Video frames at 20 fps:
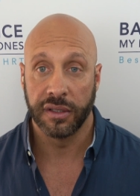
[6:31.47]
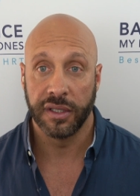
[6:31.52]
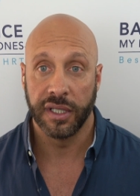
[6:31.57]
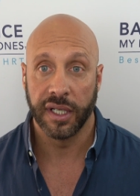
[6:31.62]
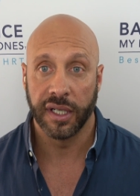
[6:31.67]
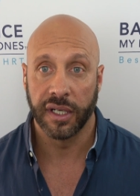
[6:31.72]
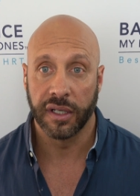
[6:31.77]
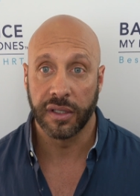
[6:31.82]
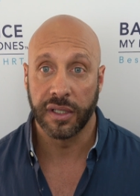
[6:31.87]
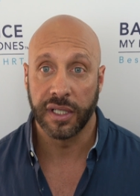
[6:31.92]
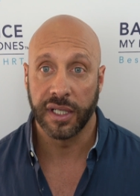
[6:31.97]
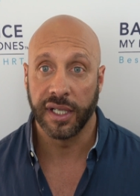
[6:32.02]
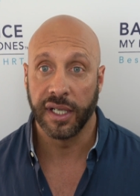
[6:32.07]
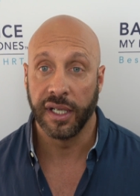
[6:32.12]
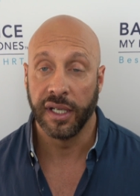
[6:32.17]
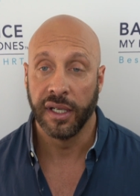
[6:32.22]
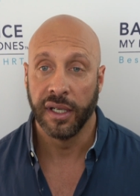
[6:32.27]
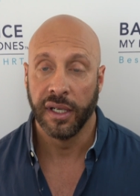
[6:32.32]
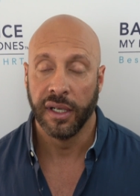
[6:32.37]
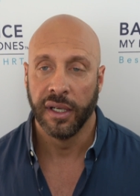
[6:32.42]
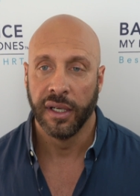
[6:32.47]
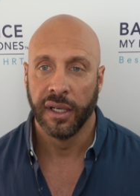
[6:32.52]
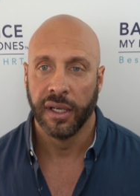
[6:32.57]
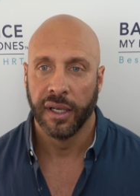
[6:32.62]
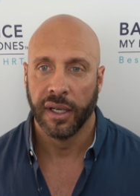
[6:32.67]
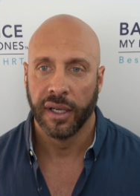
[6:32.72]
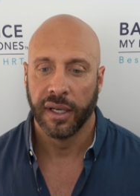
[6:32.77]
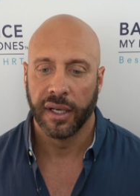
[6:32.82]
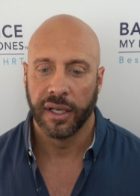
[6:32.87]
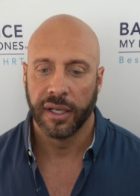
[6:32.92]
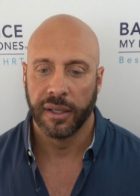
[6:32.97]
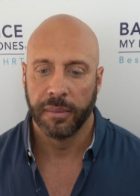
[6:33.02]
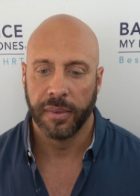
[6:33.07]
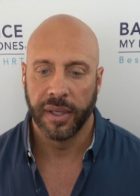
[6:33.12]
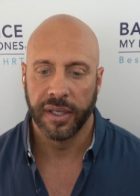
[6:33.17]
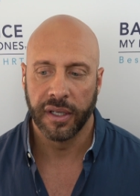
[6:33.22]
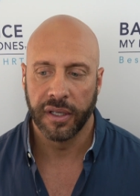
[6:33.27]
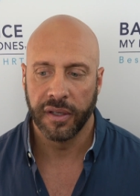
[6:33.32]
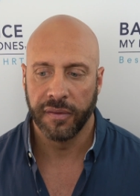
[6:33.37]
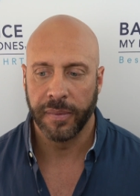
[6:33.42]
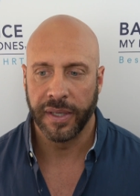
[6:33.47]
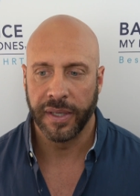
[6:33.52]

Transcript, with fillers: TRT? Uh, I know you've